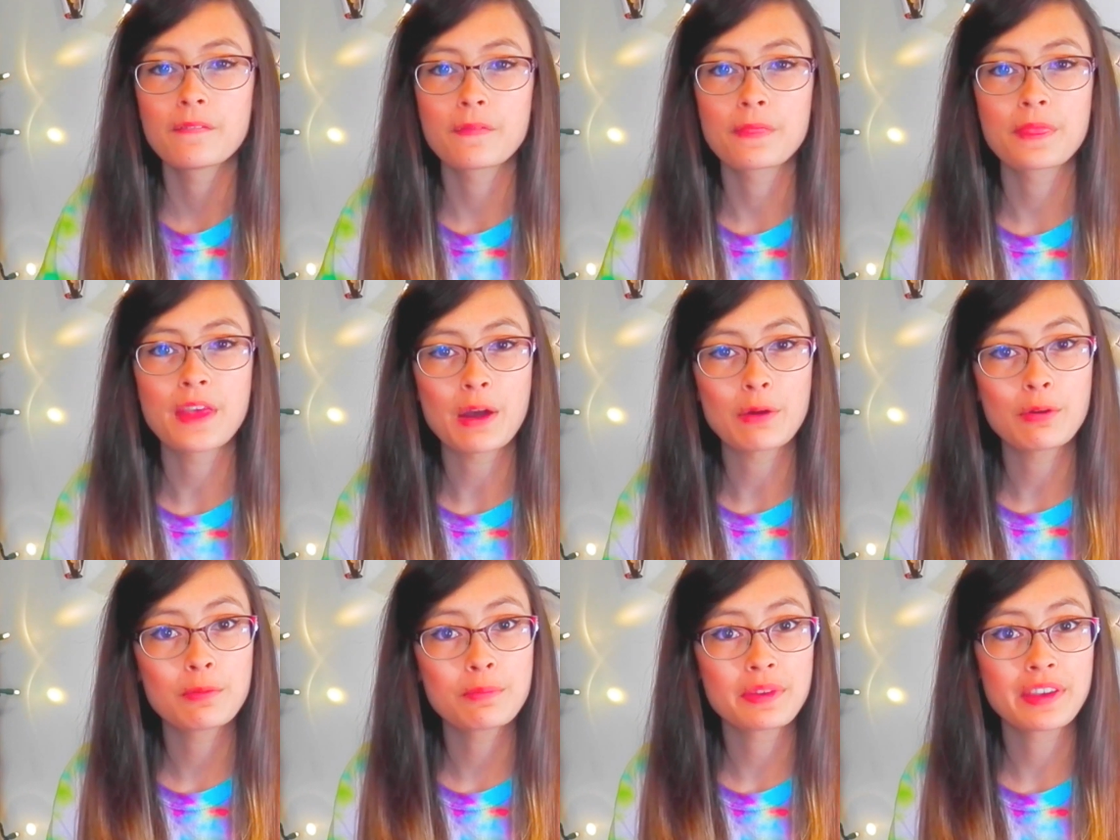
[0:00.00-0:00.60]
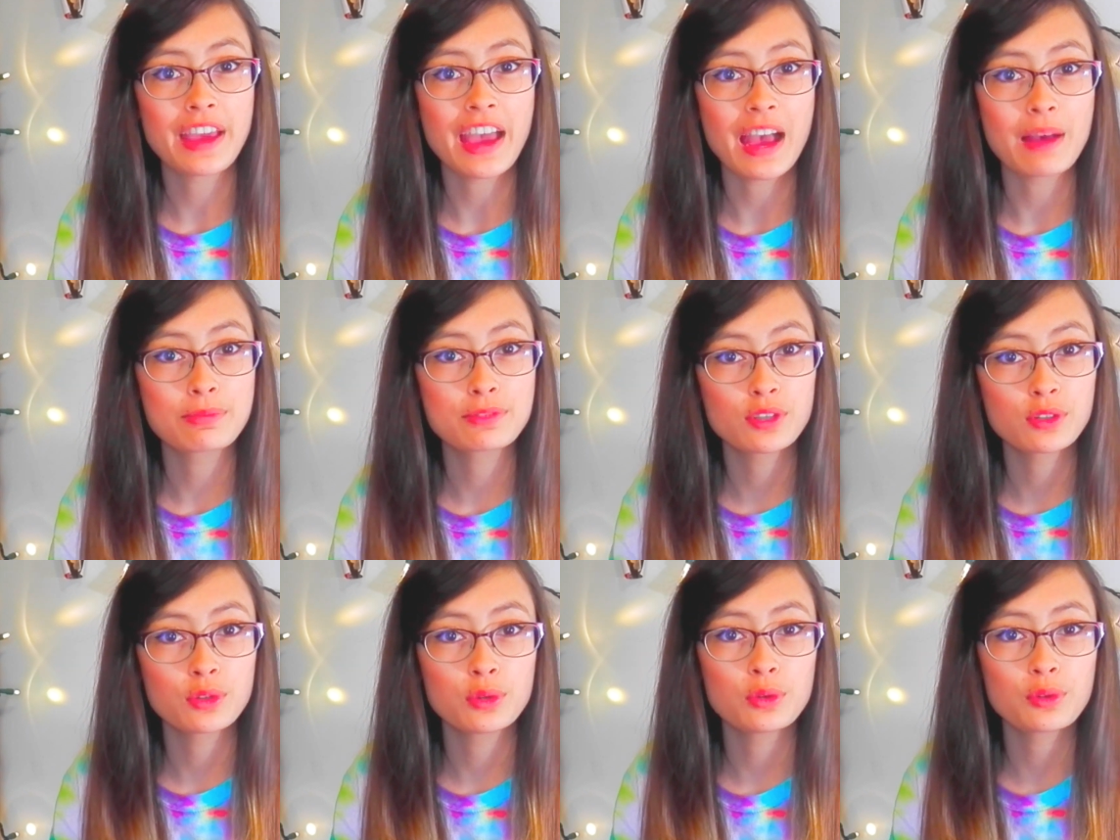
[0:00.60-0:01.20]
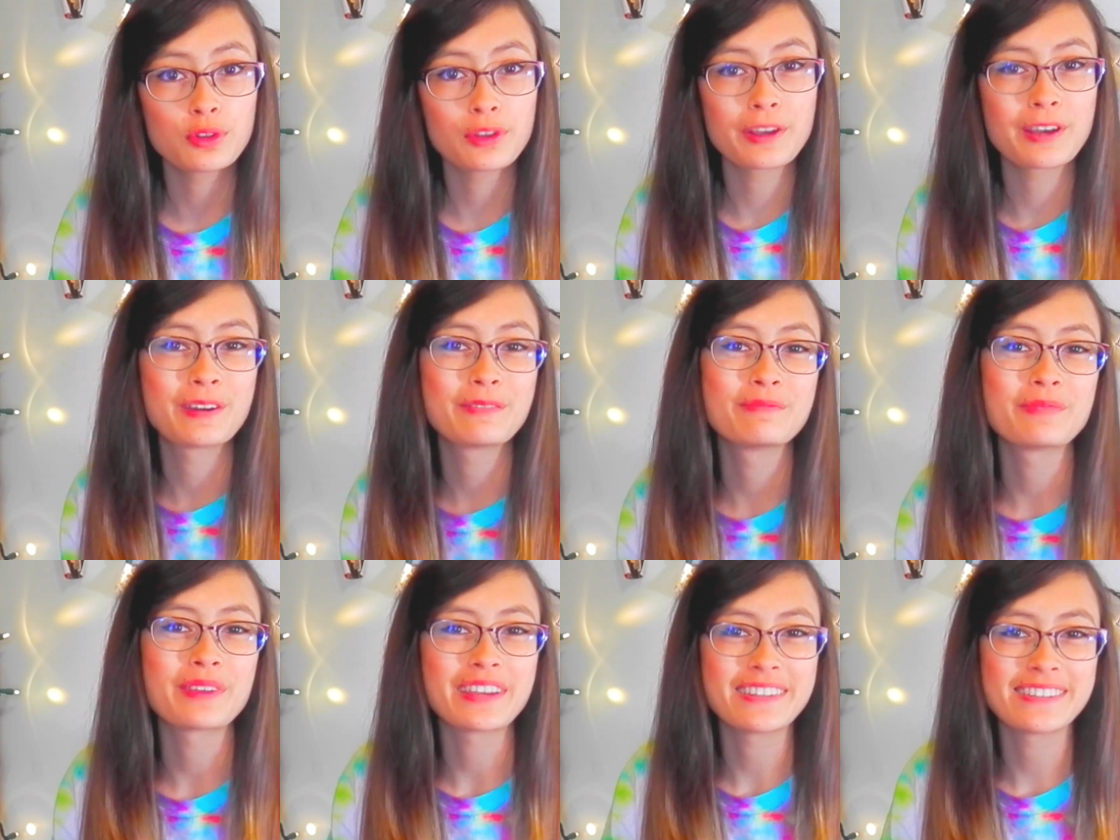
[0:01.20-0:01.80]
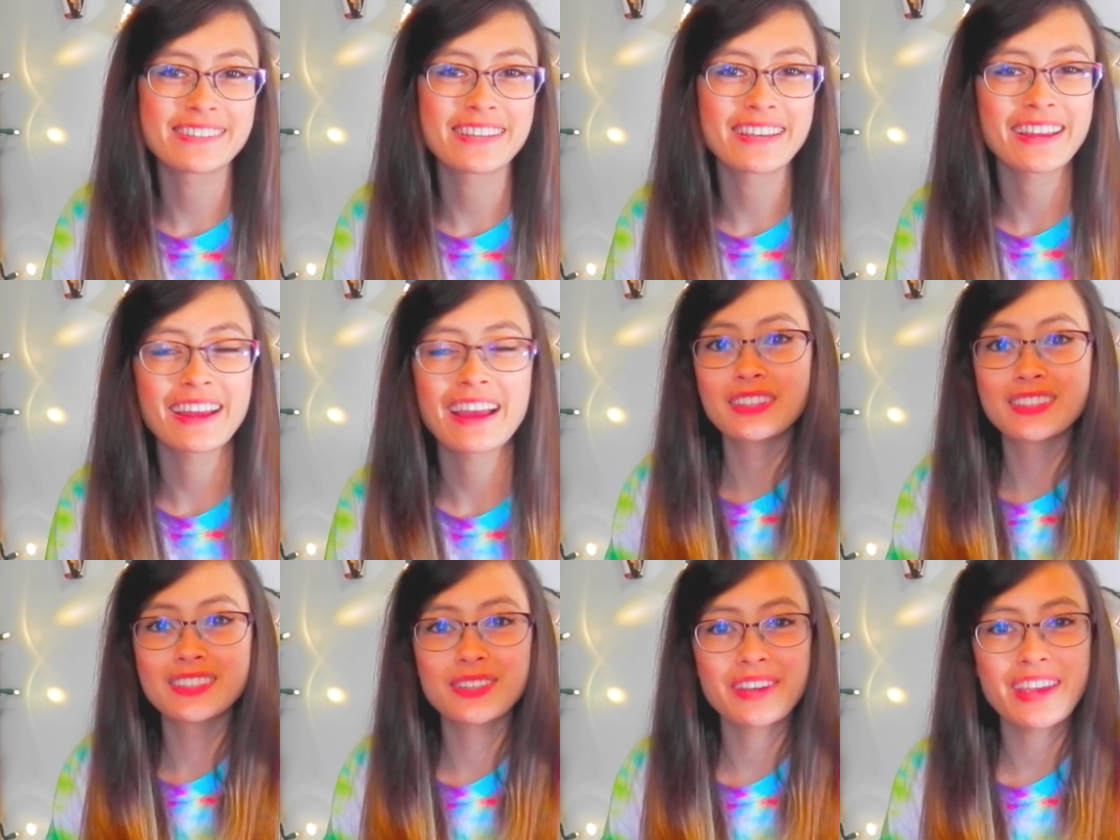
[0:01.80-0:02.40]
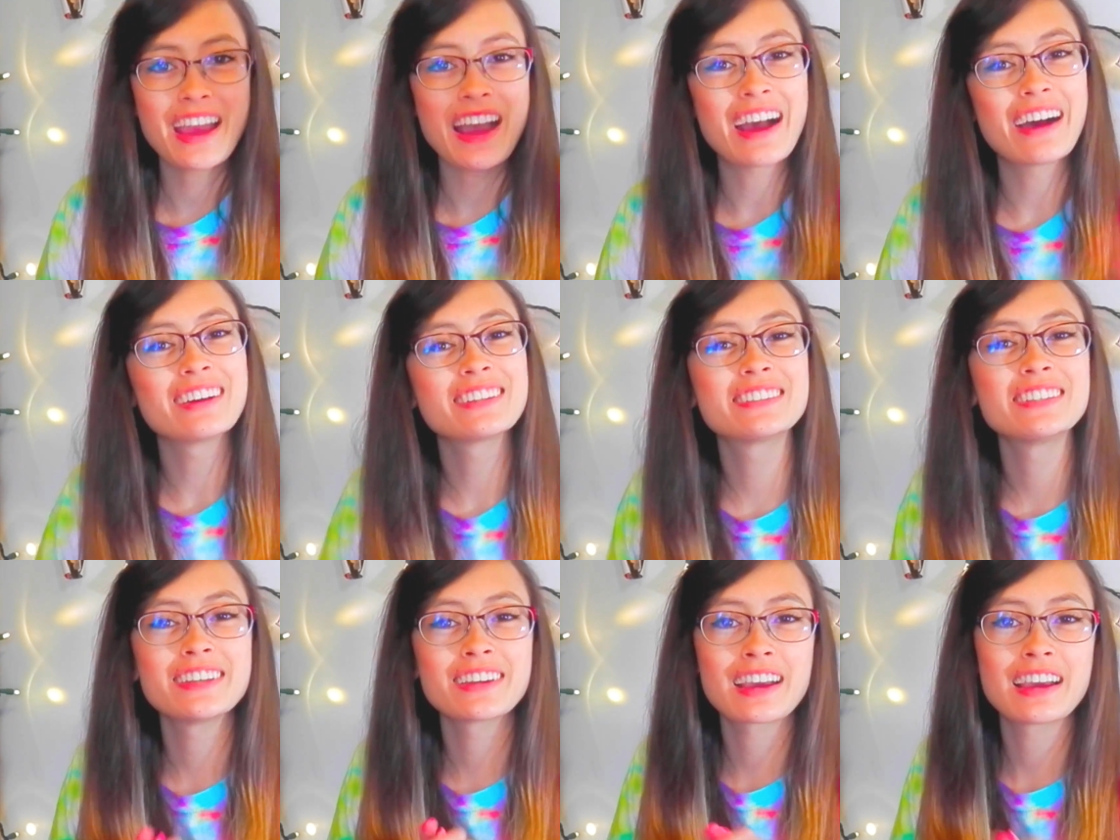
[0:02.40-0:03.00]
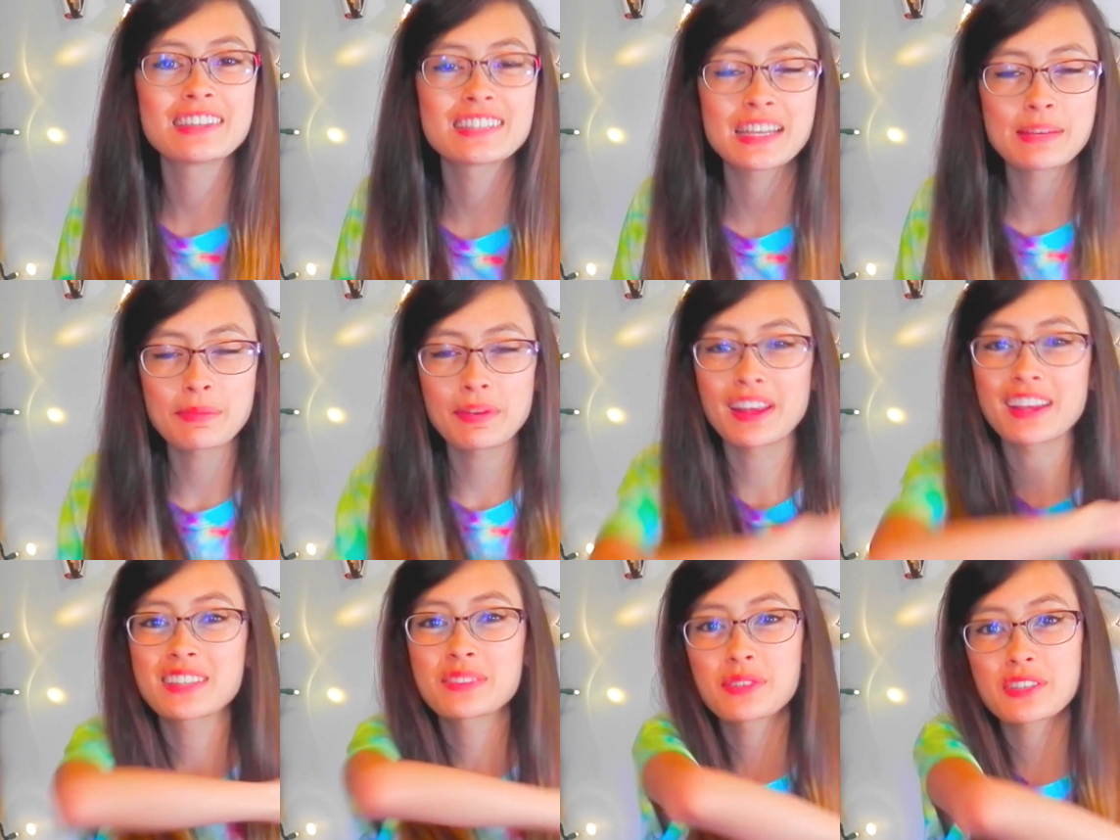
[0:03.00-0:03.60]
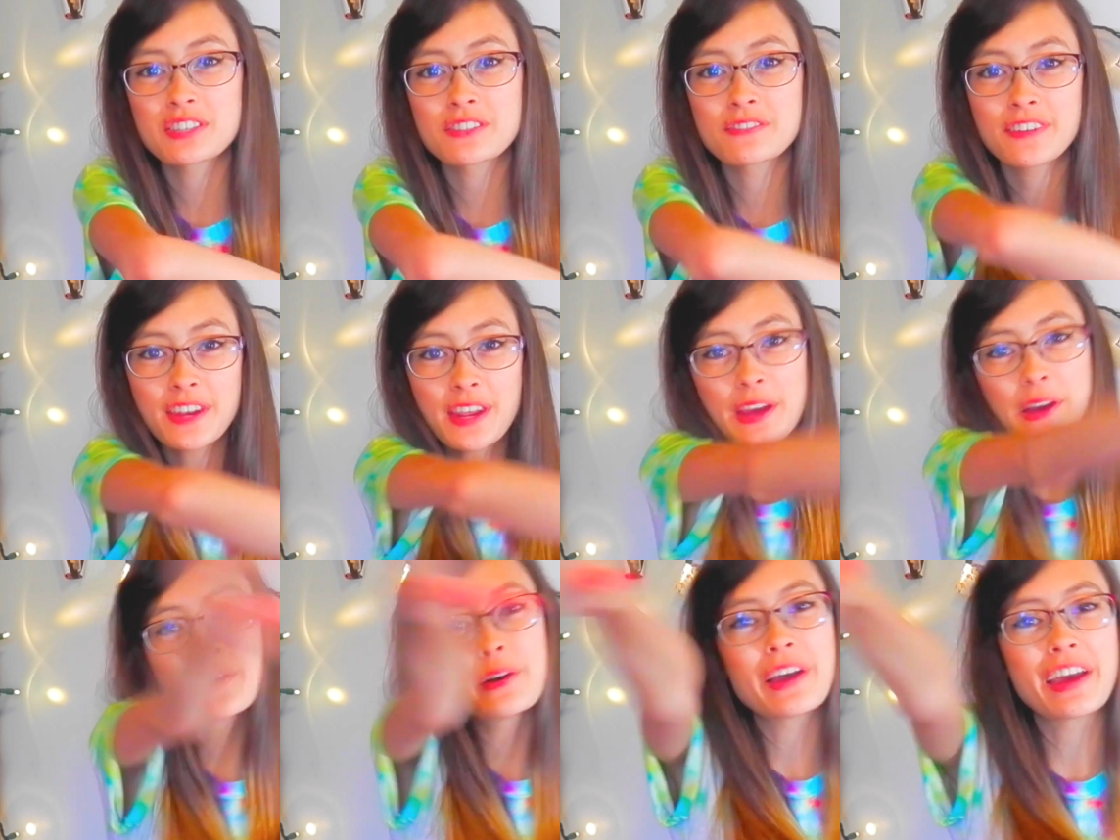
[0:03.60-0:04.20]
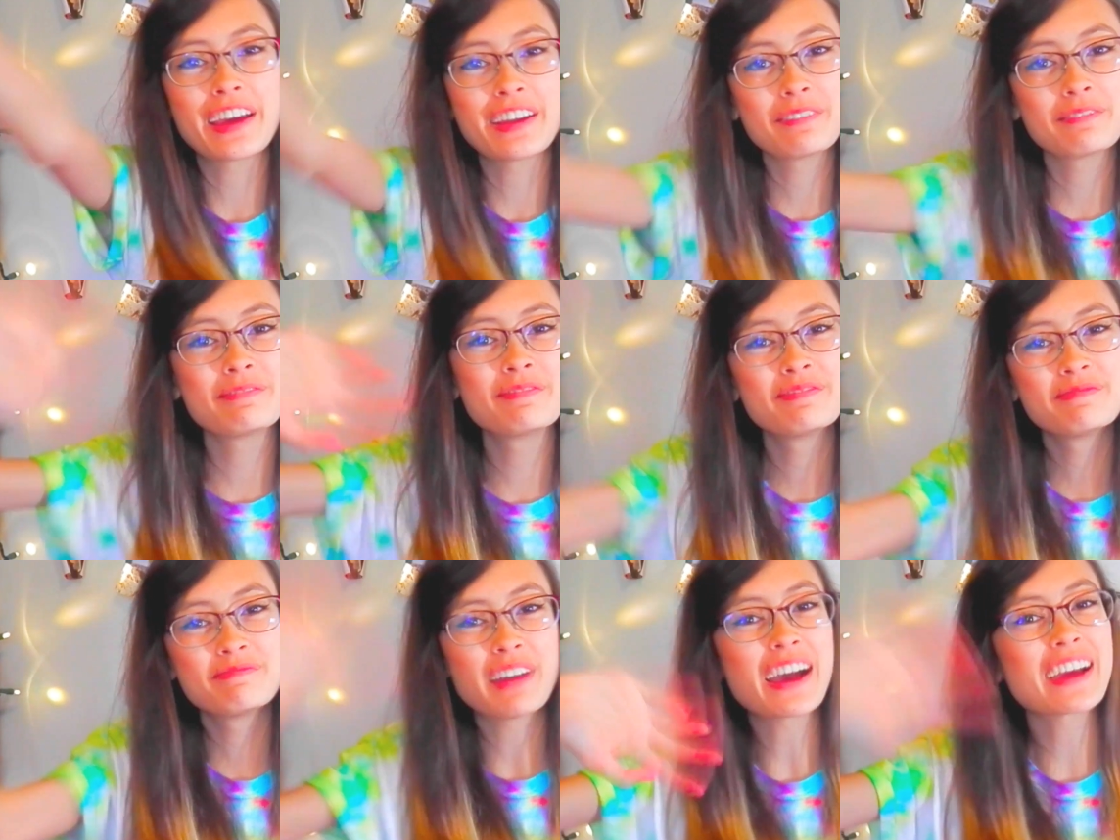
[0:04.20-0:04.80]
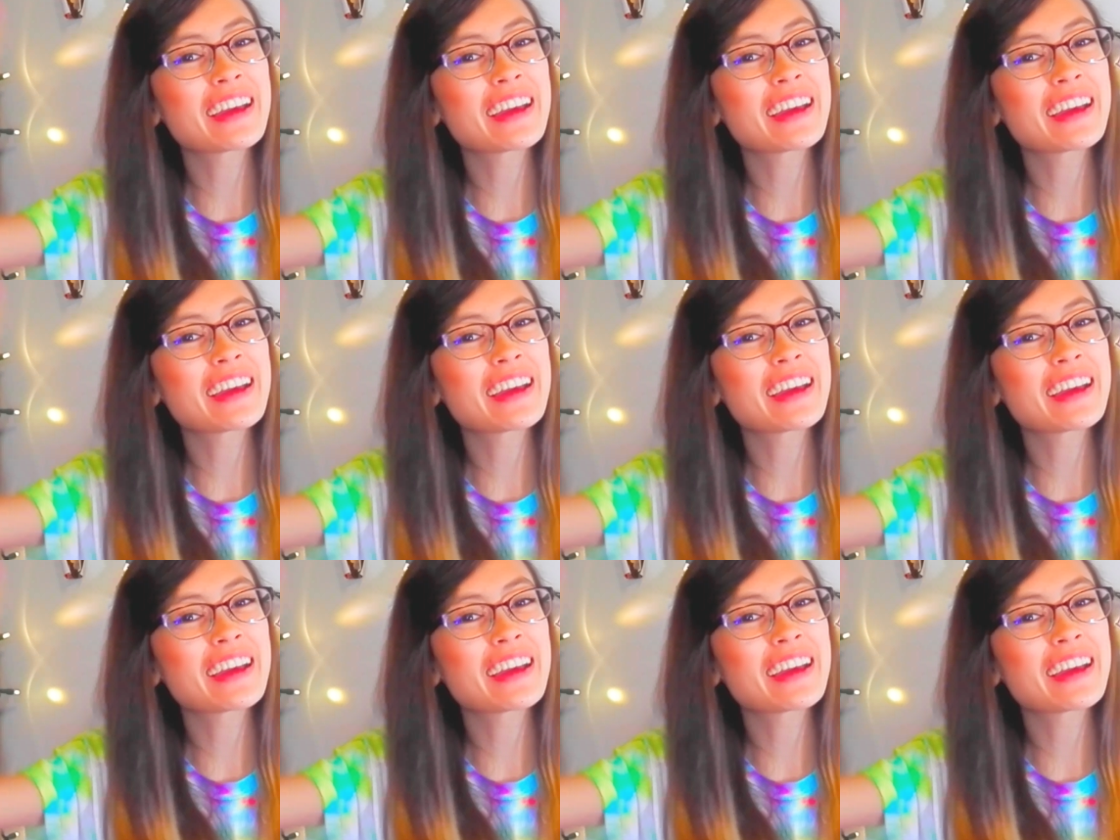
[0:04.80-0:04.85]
That would be absolutely amazing. So yeah, I'll see you guys in the next week's video, and bye